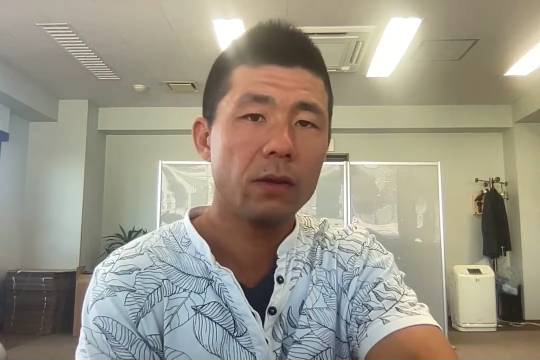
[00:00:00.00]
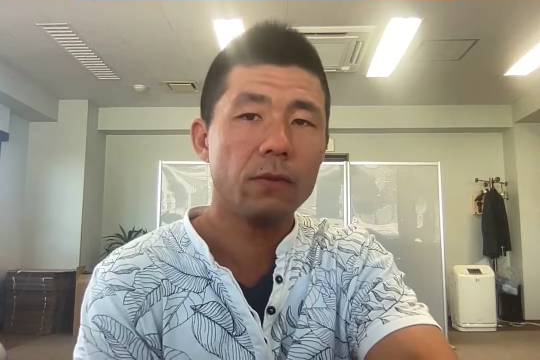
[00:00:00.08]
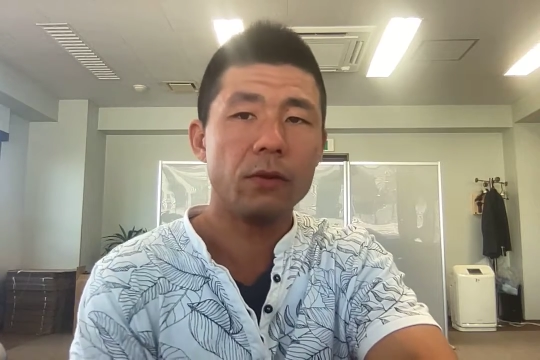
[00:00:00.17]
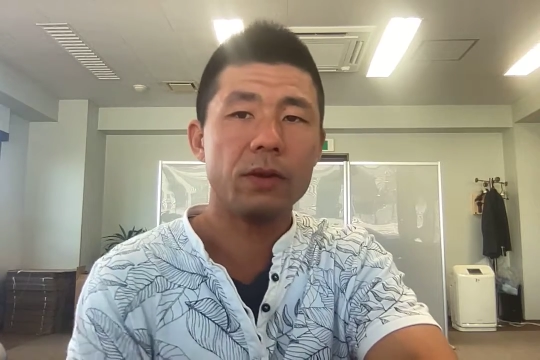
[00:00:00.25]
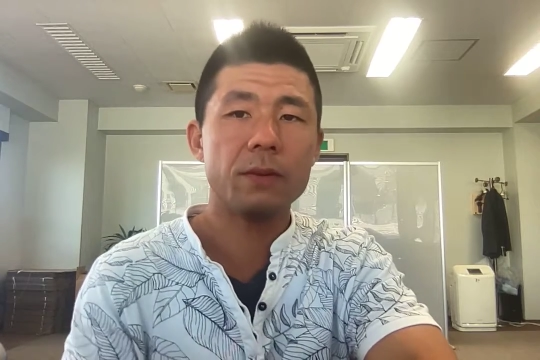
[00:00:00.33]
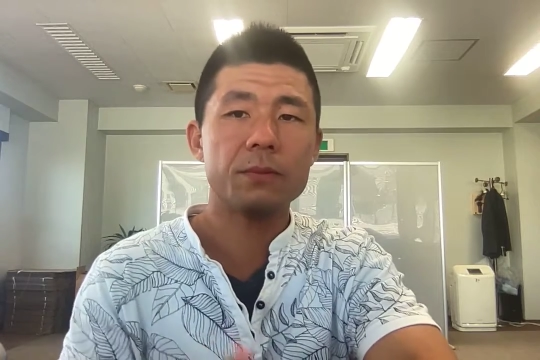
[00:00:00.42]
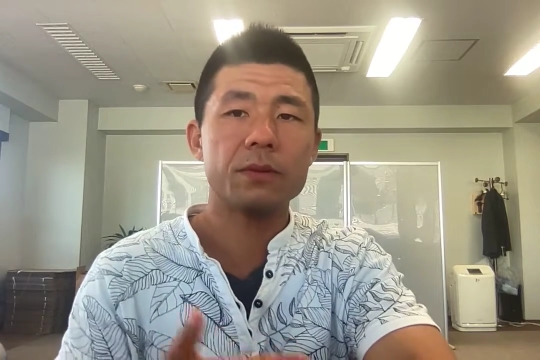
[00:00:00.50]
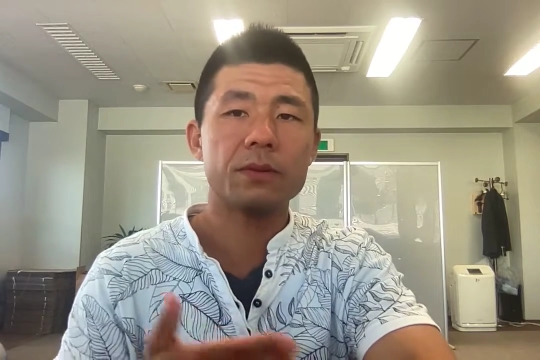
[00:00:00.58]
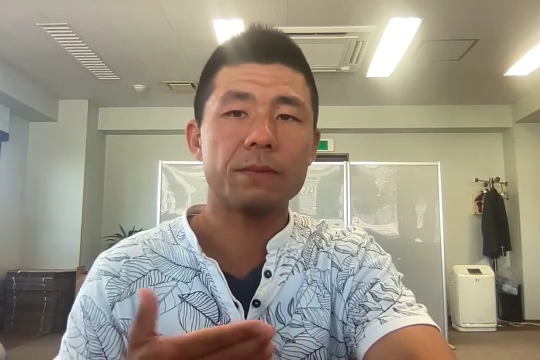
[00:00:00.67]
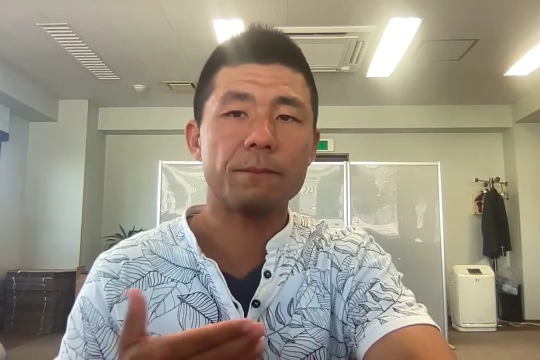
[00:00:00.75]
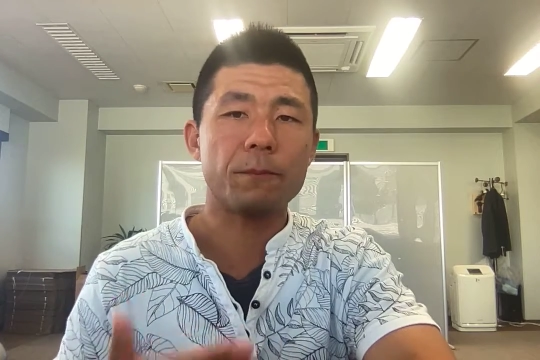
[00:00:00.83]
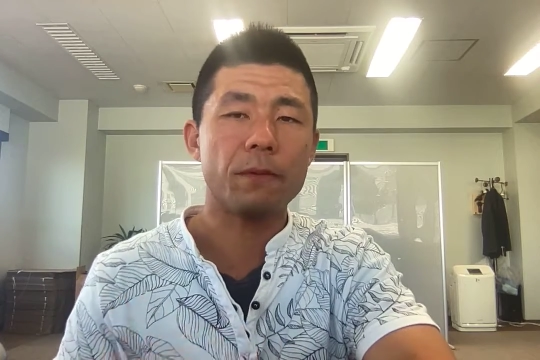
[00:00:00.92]
who gives
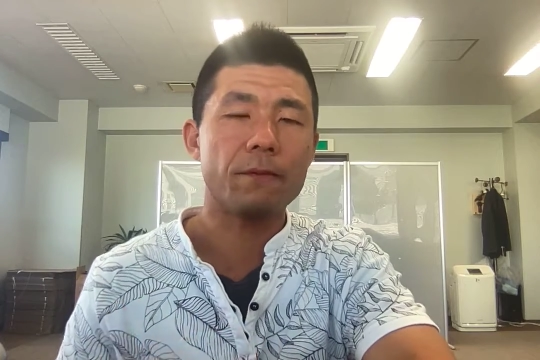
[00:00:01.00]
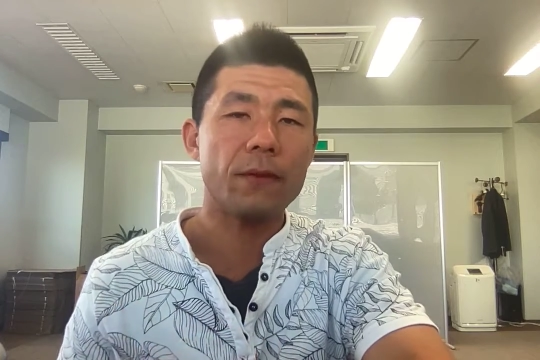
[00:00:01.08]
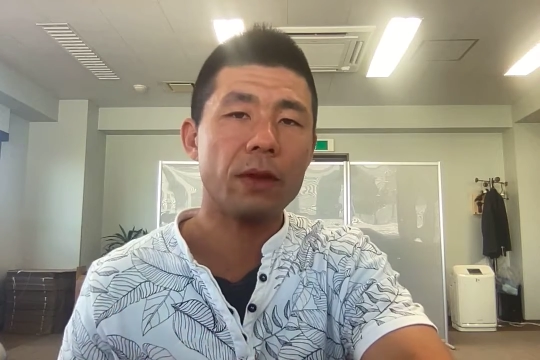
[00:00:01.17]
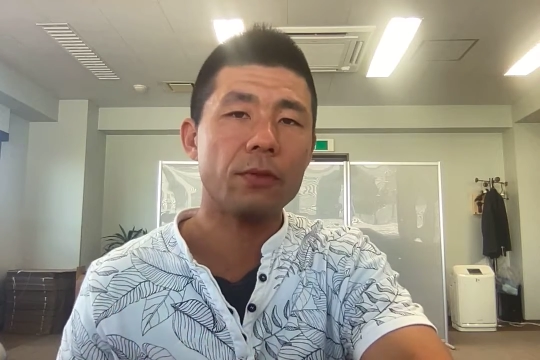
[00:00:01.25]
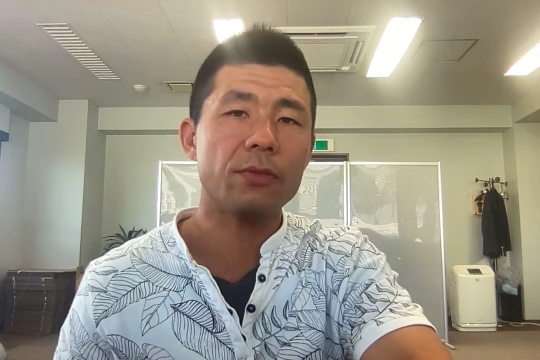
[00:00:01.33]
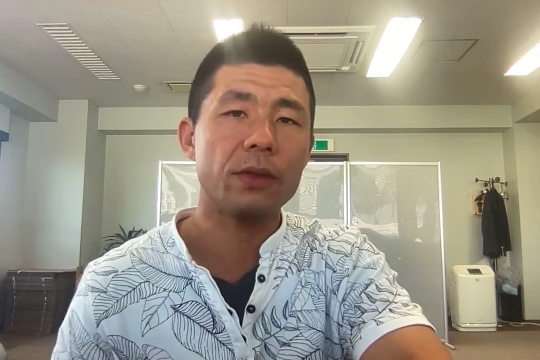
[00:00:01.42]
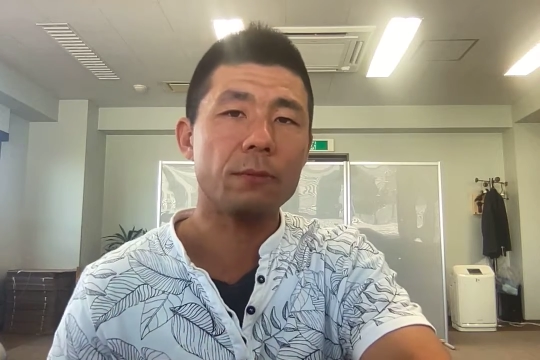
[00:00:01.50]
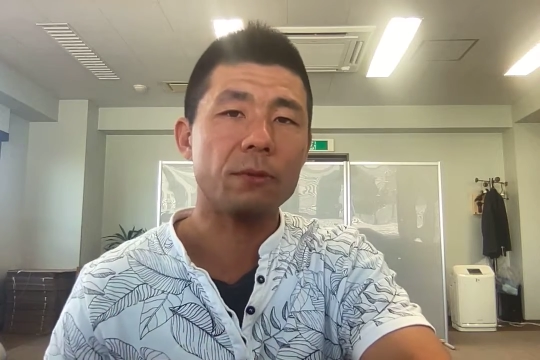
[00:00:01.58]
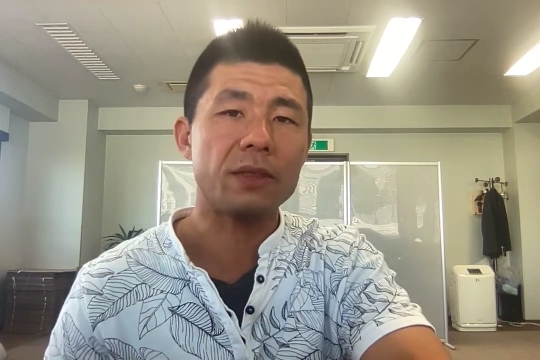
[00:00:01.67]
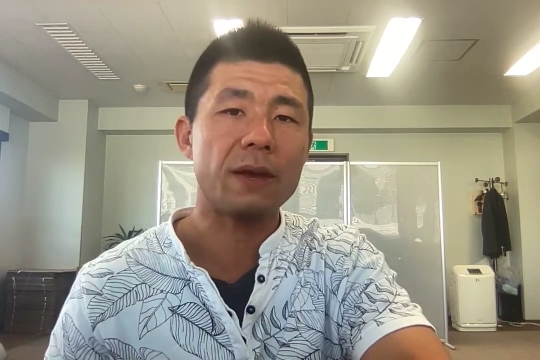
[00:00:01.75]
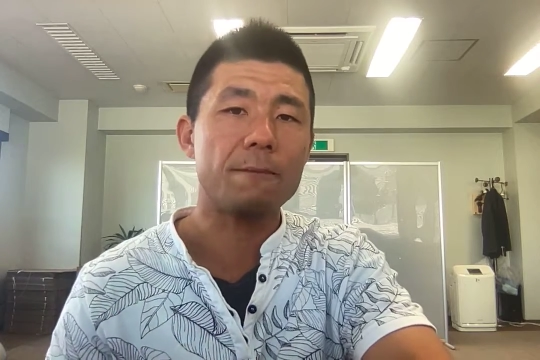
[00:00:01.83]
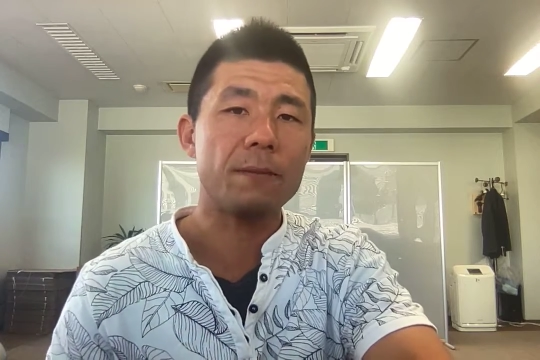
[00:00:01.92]
us a profound theme
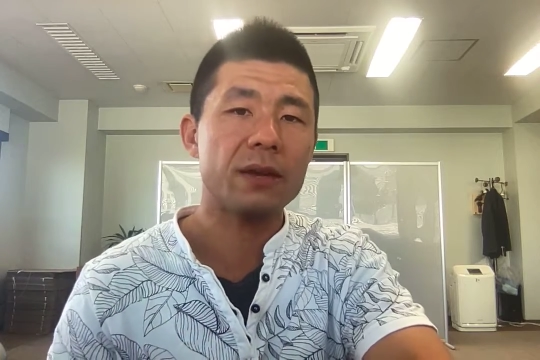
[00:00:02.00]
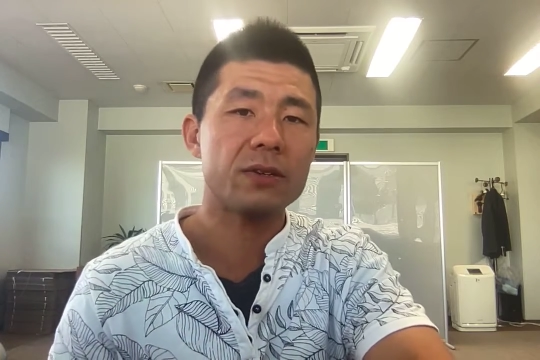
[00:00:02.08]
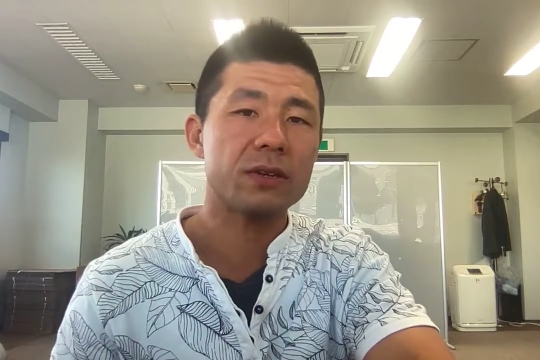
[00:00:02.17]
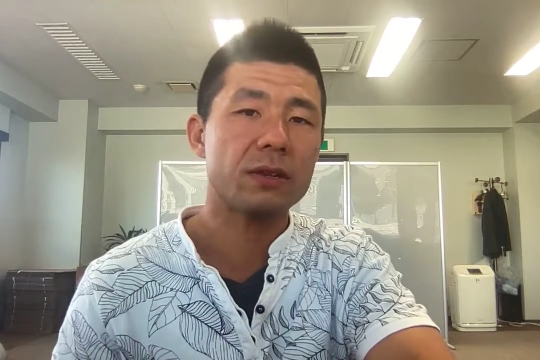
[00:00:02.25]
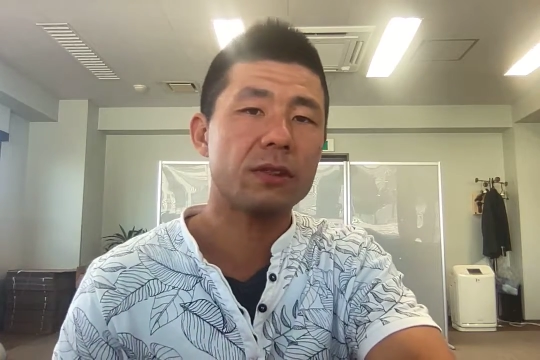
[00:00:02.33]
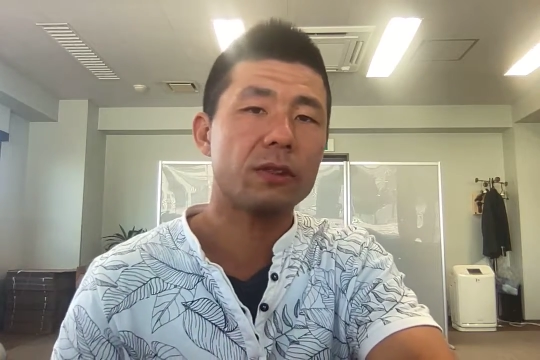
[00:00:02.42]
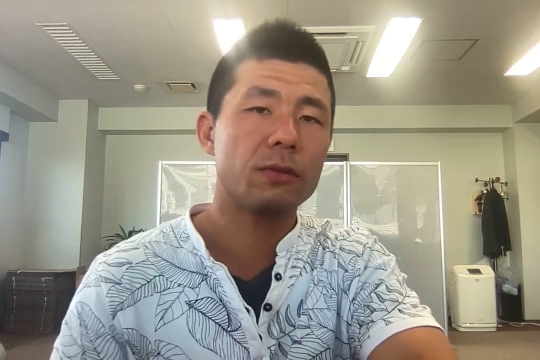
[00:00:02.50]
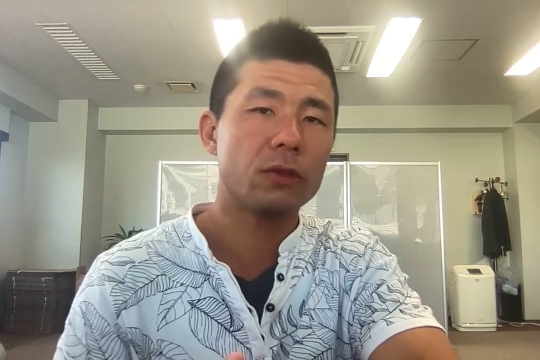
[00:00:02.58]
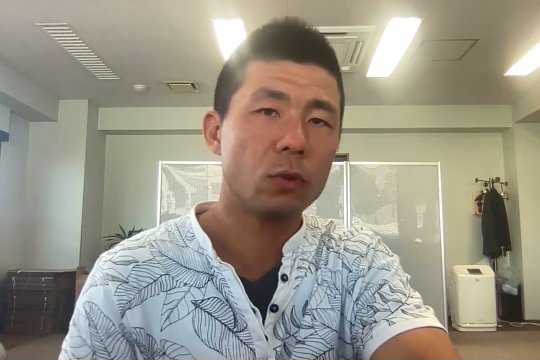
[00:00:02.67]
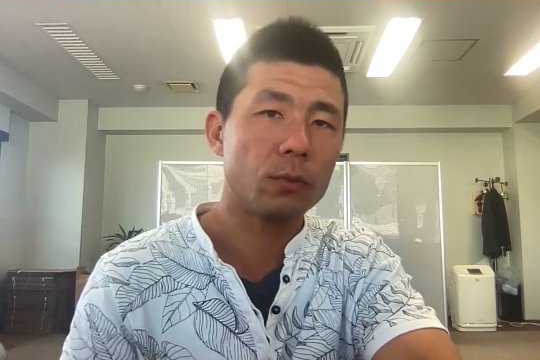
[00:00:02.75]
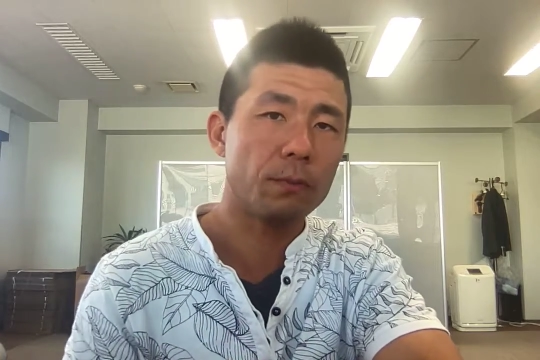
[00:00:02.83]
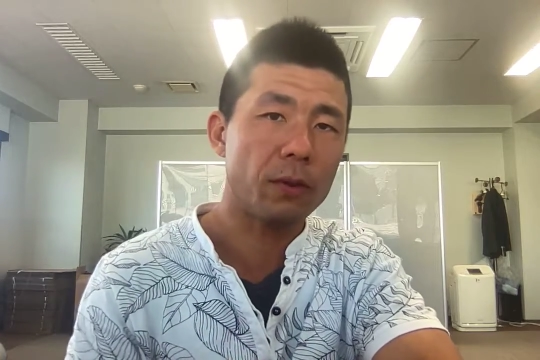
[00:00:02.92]
that makes us
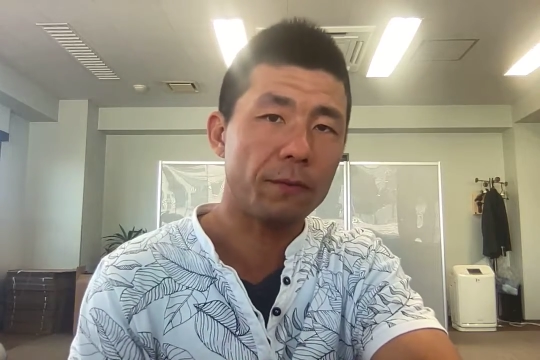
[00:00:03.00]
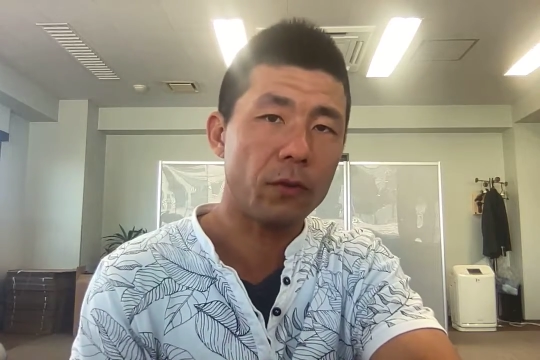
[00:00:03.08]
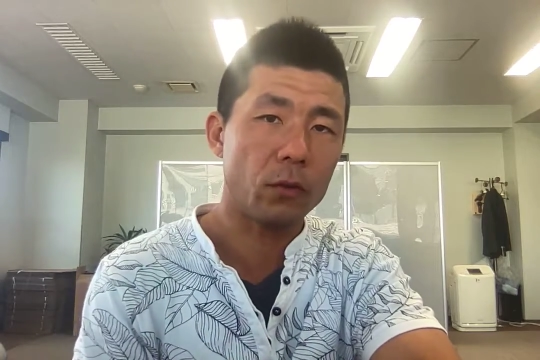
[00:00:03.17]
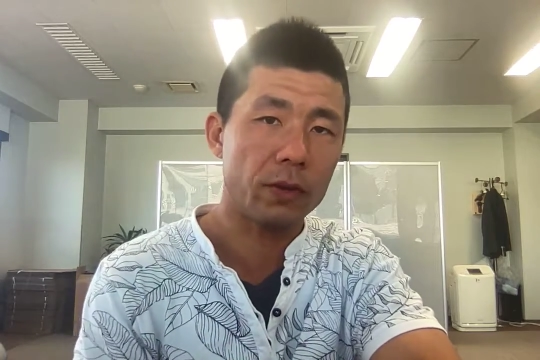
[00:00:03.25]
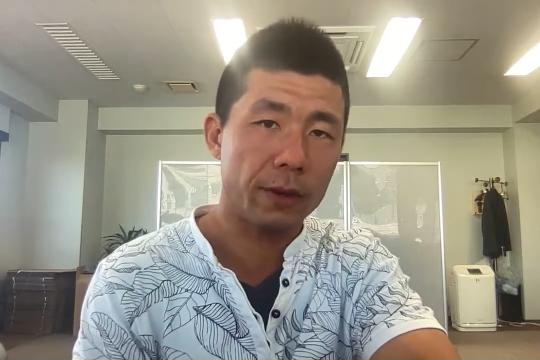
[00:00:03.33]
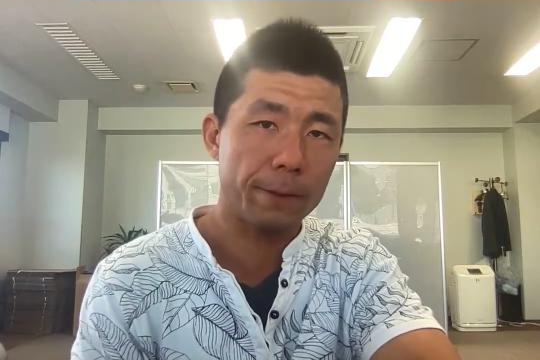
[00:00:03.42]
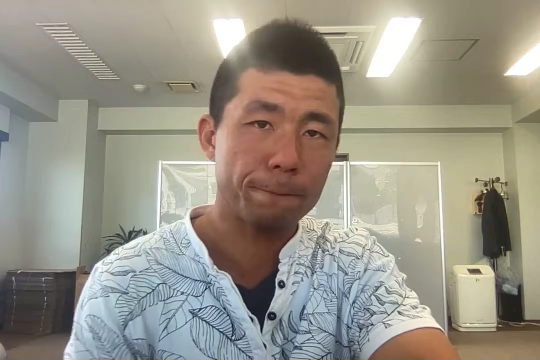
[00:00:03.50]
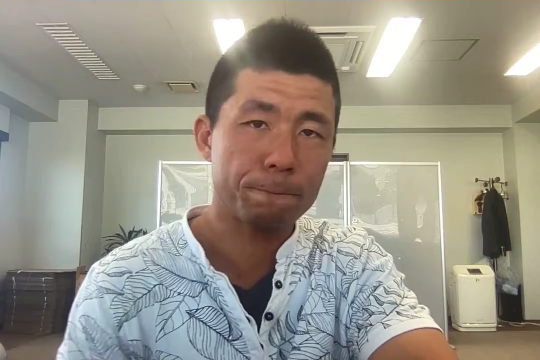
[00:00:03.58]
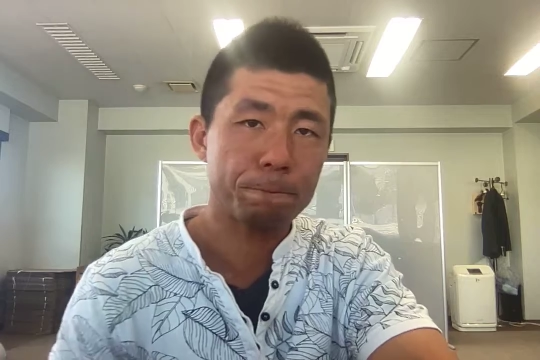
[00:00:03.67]
thought-provoking.